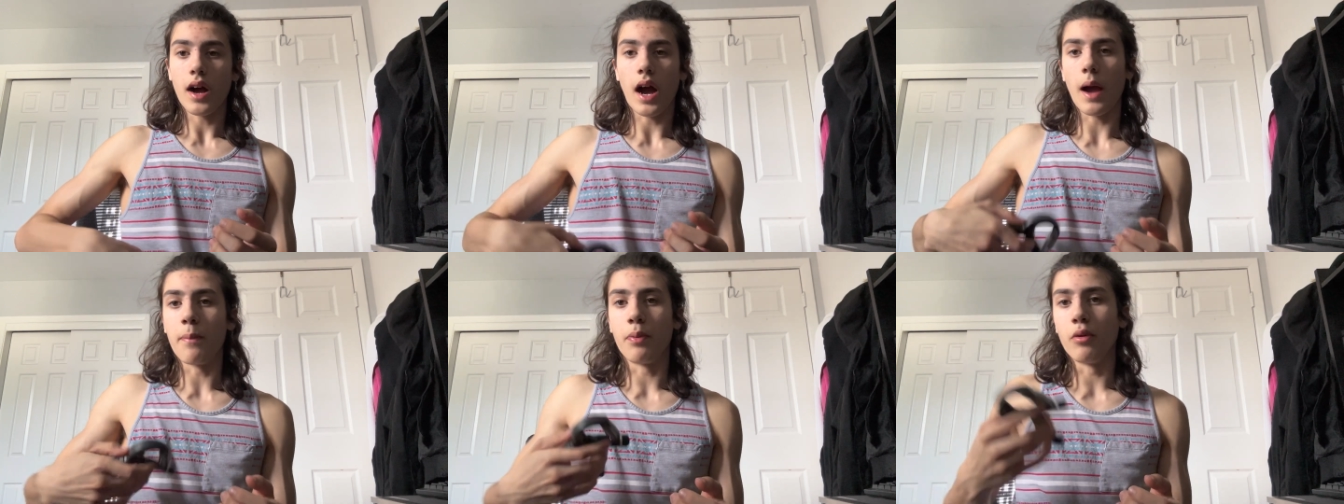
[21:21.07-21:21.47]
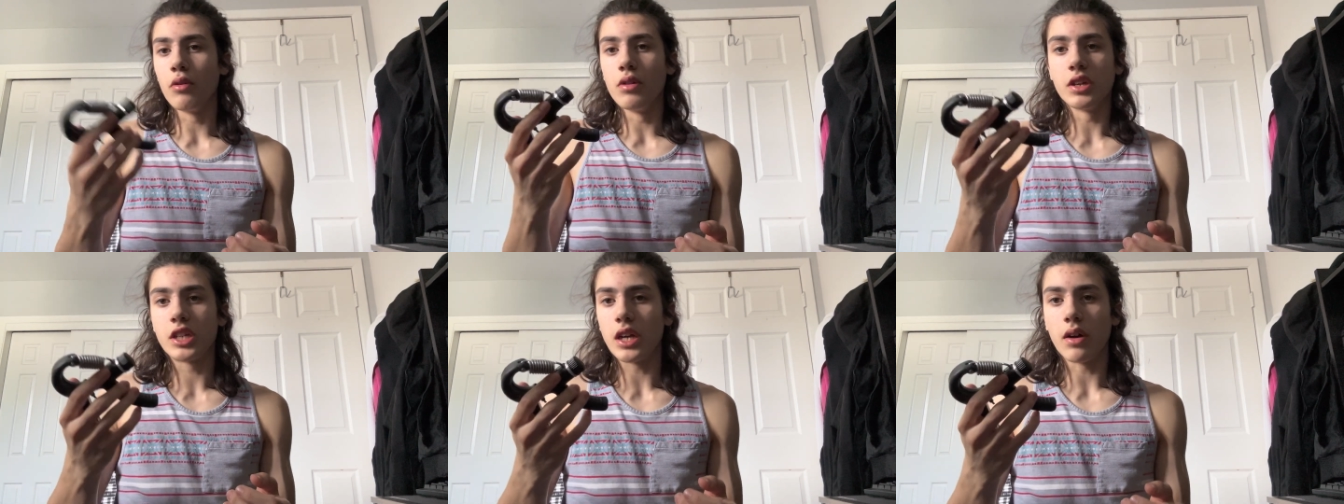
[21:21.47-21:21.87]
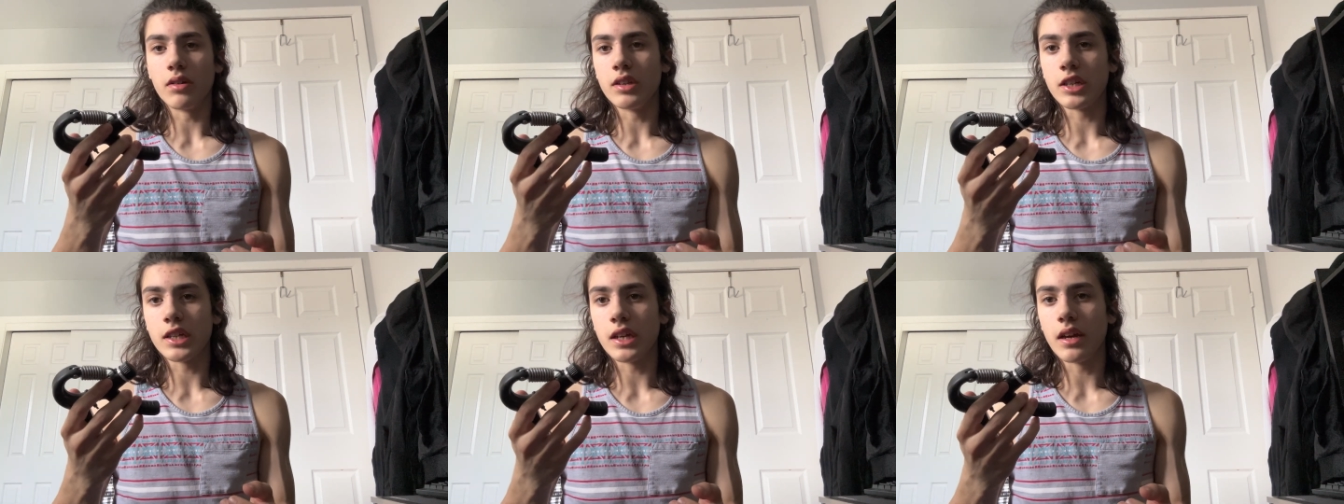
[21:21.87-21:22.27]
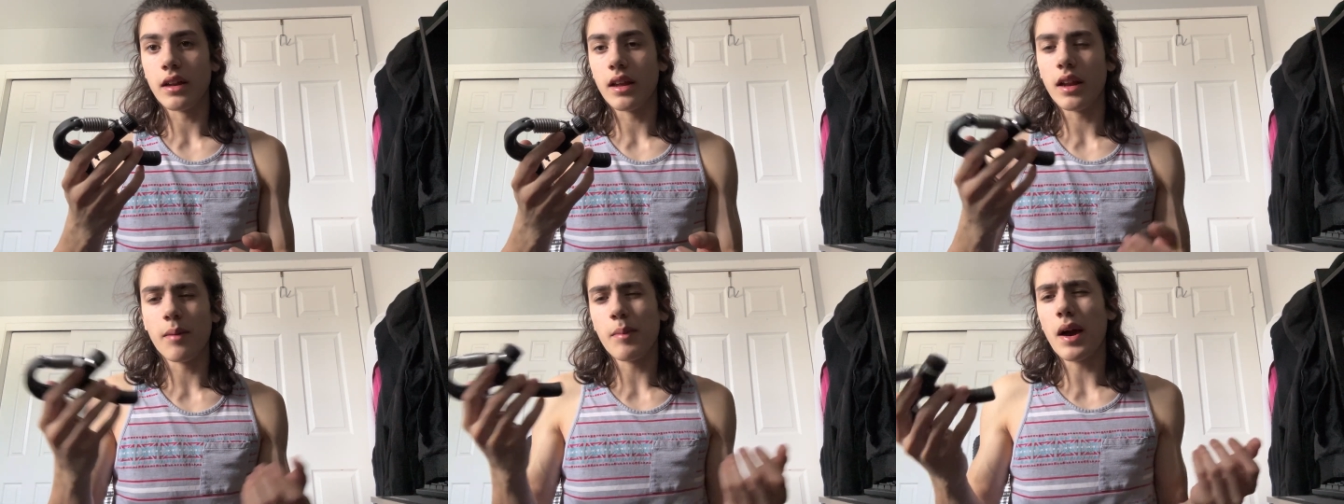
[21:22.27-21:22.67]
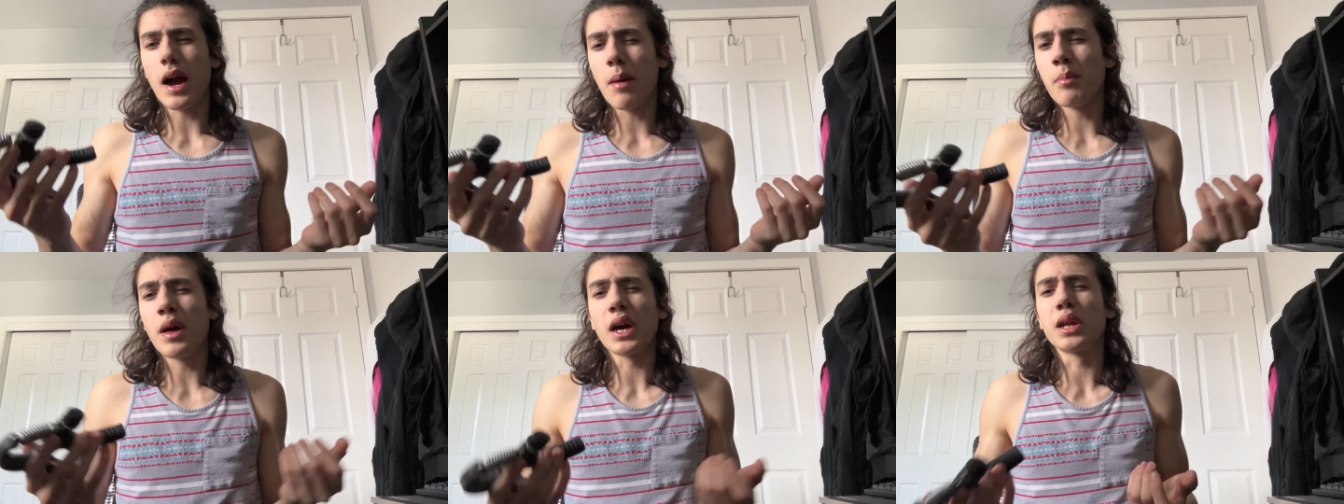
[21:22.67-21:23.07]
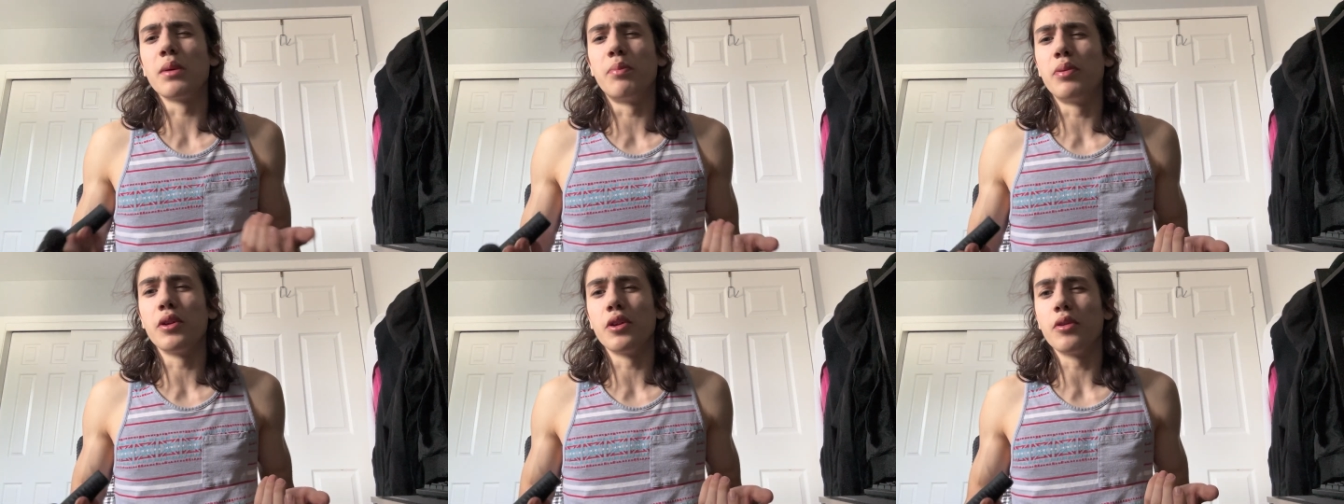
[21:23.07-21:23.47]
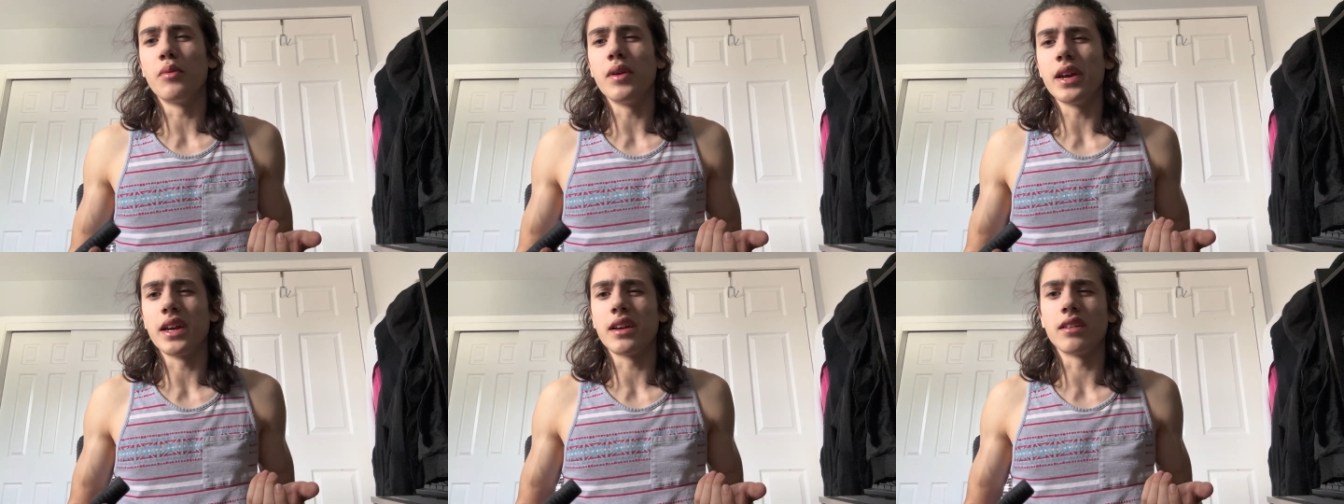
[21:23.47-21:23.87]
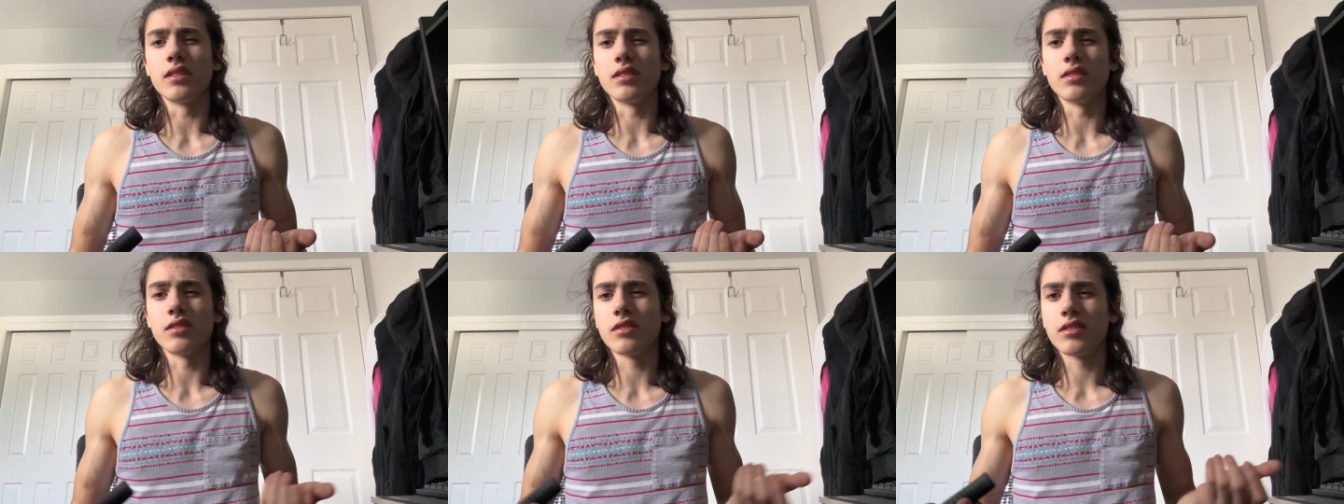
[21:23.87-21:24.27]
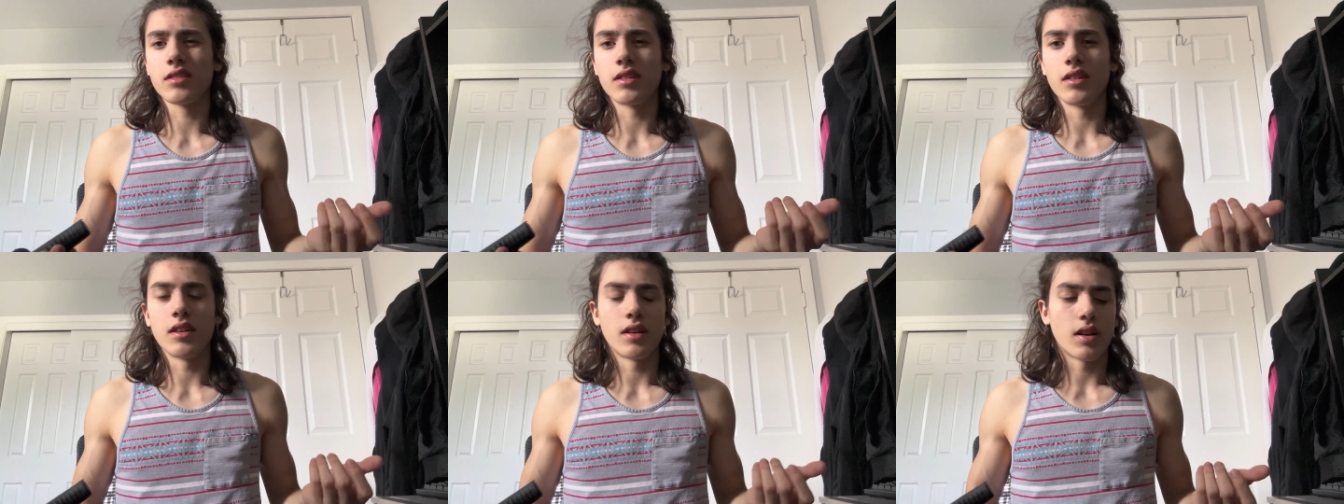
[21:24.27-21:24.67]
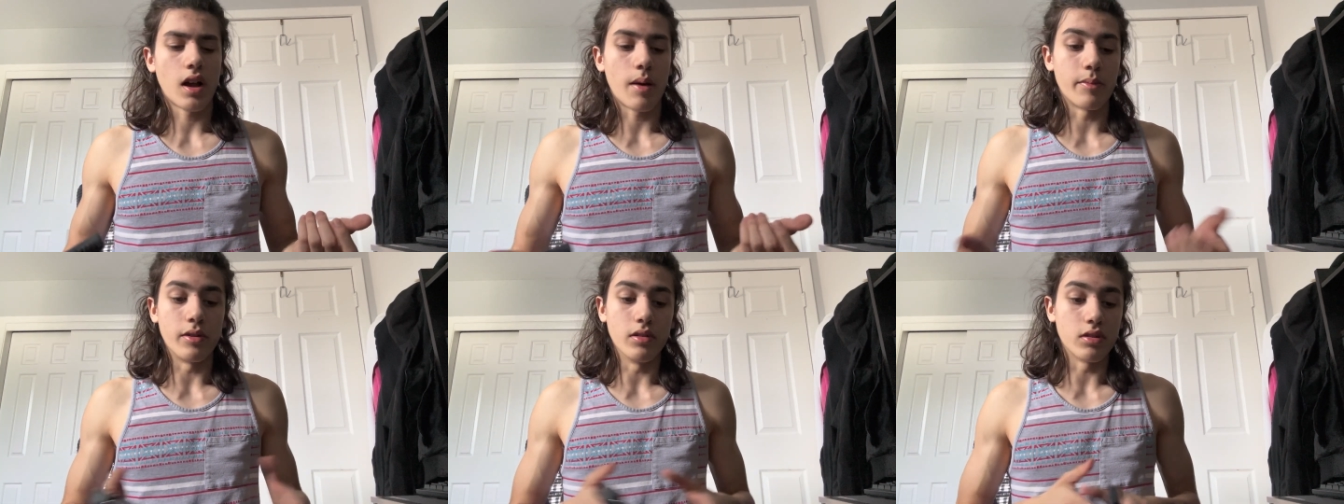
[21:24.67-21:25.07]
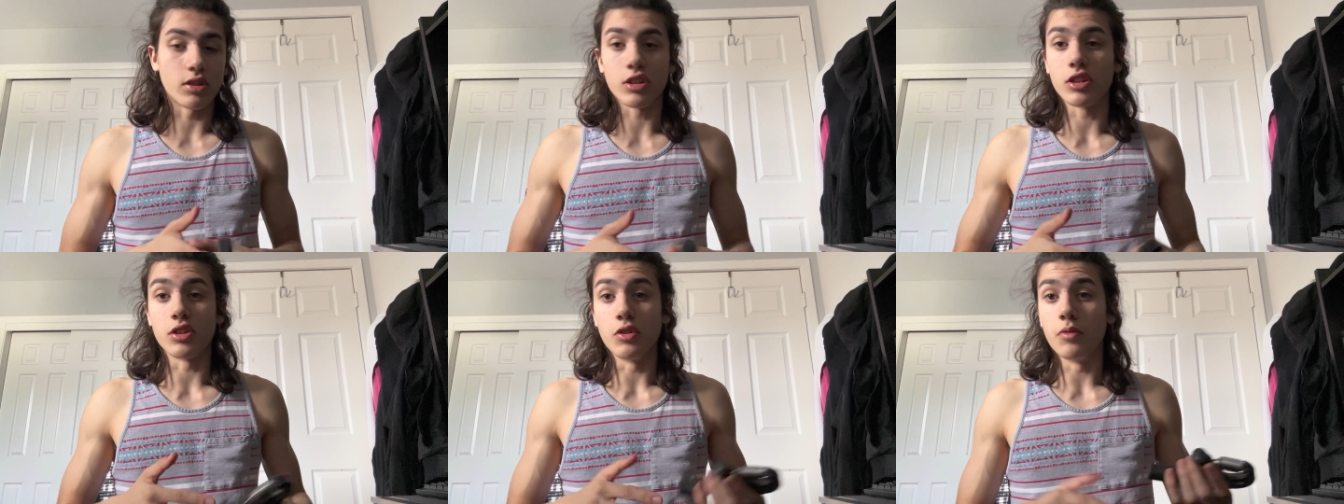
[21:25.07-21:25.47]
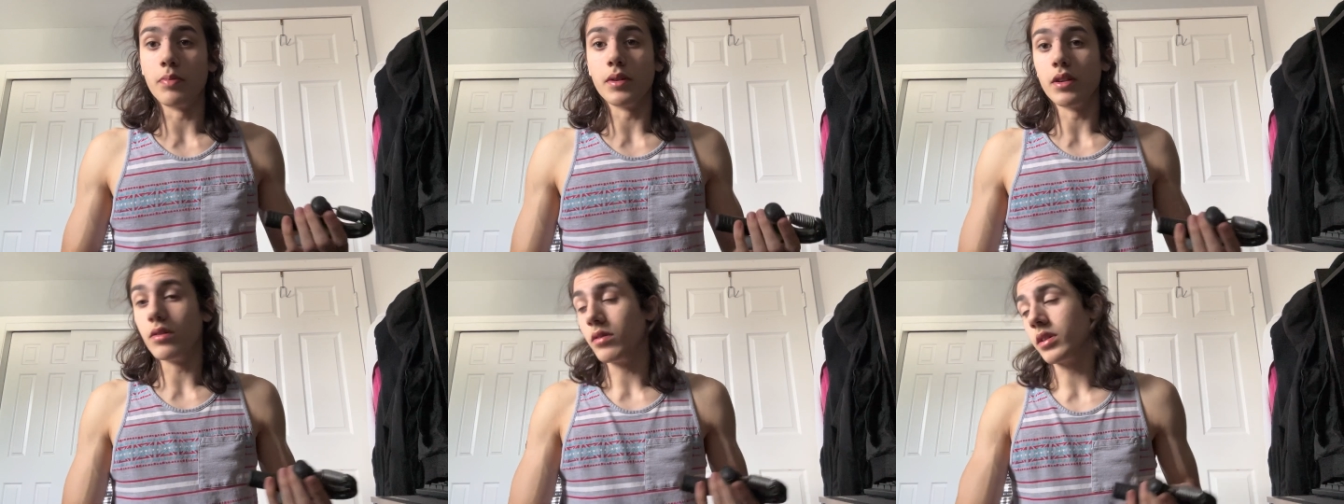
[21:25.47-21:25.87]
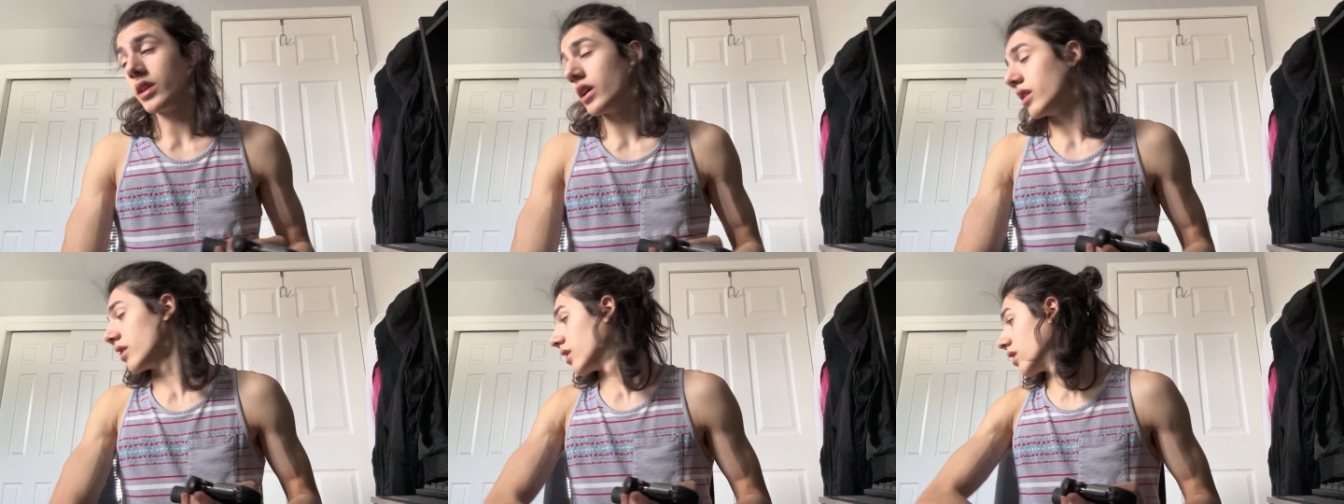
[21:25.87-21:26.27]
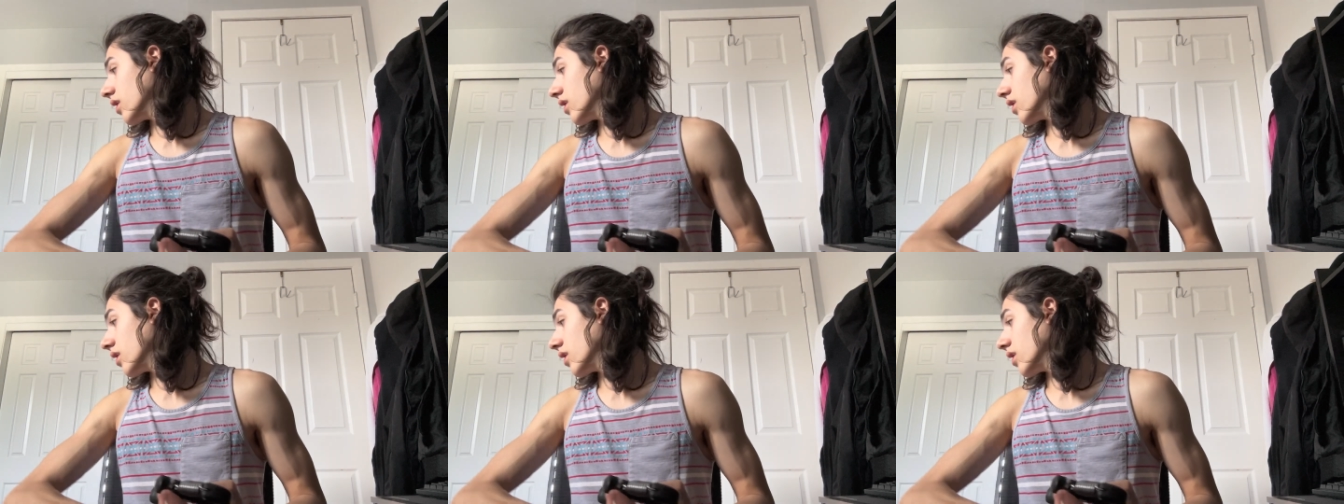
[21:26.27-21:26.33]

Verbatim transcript: I pull this out instead. And I'm not I'm not going to put it away cuz I mean you look stupid doing that.